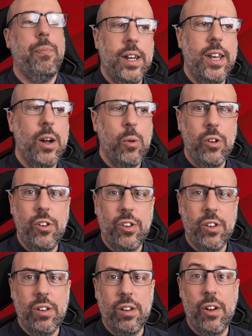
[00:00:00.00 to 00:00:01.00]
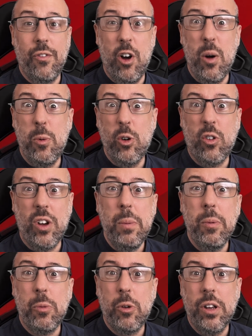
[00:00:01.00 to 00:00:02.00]
And there was a verbal
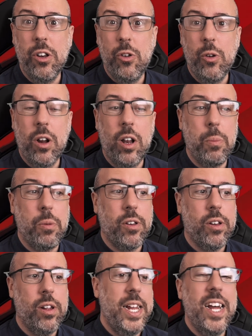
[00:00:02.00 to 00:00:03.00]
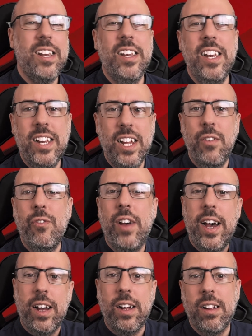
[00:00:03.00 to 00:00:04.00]
agreement between the two clubs. Diaz did give
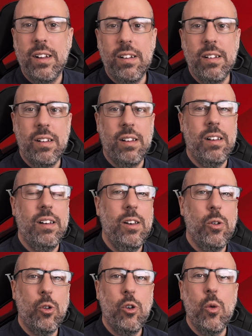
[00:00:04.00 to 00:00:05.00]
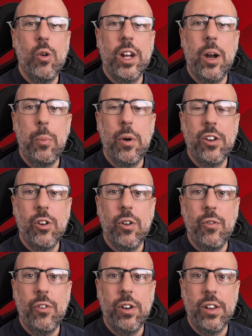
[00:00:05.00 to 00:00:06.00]
that little talk at a press
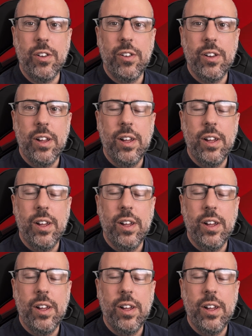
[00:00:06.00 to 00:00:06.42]
conference